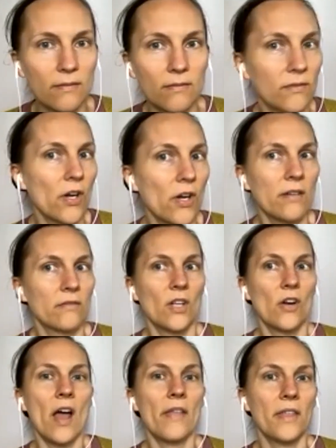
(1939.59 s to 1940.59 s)
they're
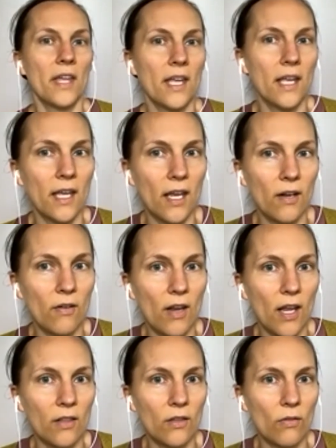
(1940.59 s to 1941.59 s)
nothing in
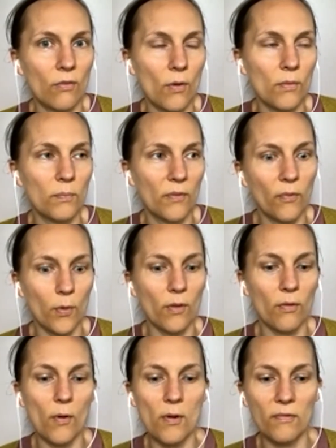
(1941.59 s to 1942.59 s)
the throne before the
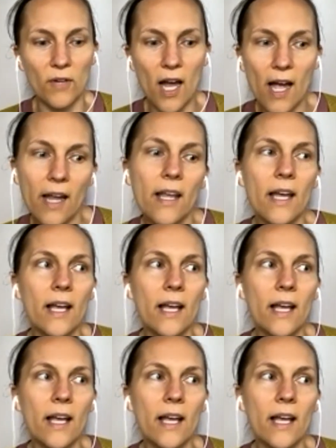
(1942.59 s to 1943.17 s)
throne of God.